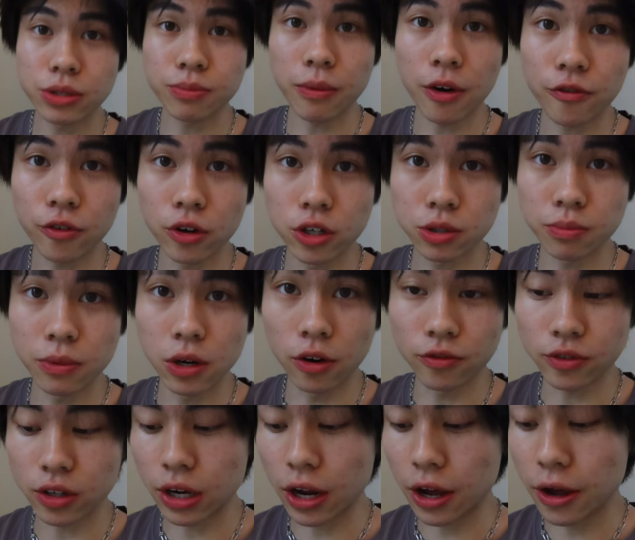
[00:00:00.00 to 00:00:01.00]
this is my first meal
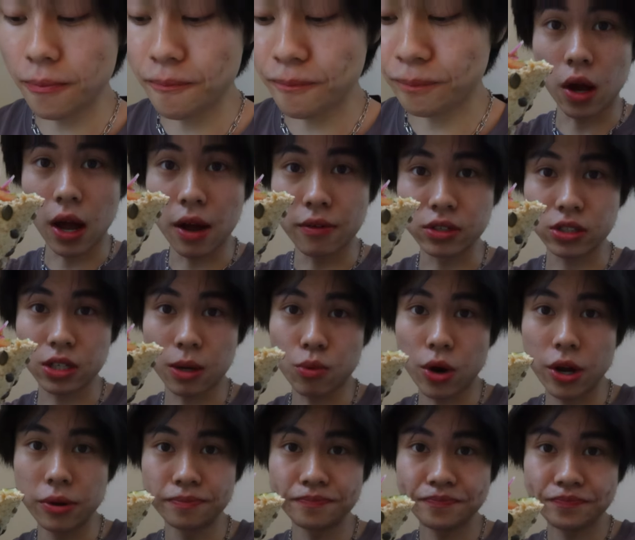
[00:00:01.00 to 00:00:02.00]
of the day. We're having
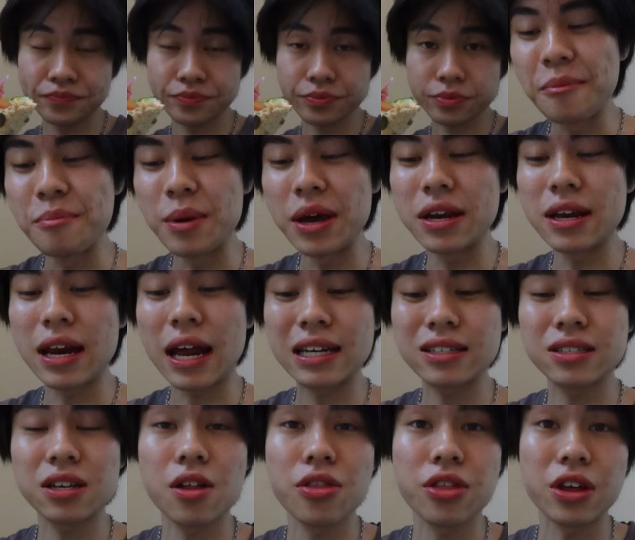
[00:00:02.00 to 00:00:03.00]
Subway. I made it
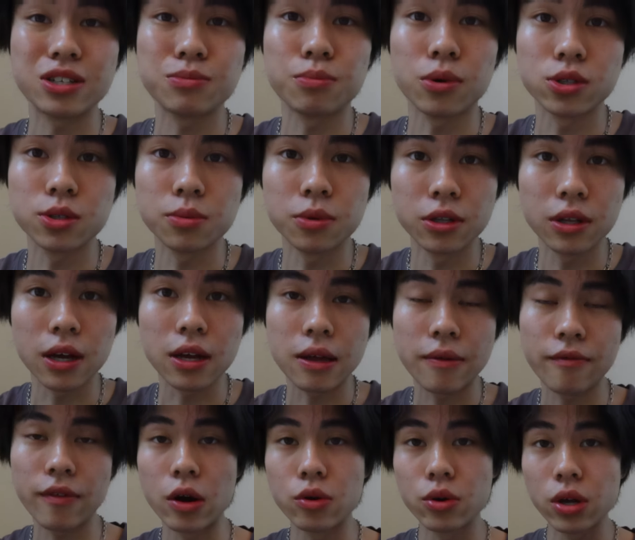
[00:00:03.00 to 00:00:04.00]
as healthy as possible. Like
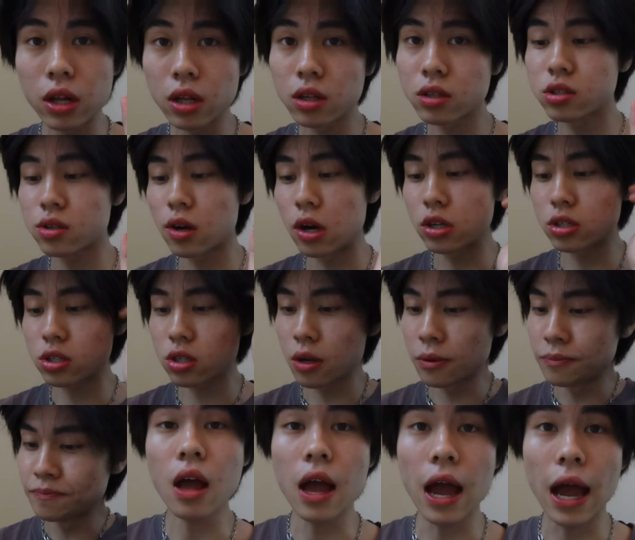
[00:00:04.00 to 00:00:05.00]
very little sauce,
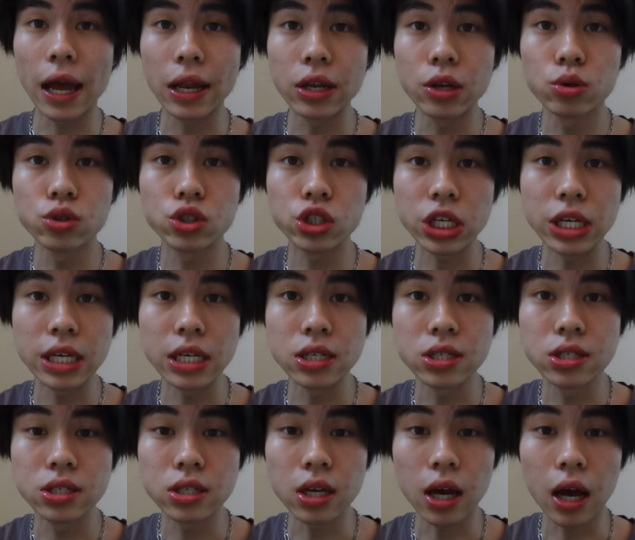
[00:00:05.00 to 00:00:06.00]
uh, no
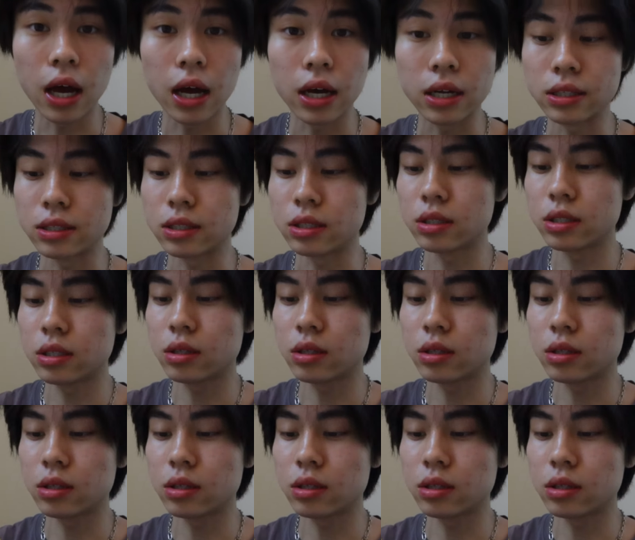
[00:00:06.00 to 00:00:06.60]
cheese and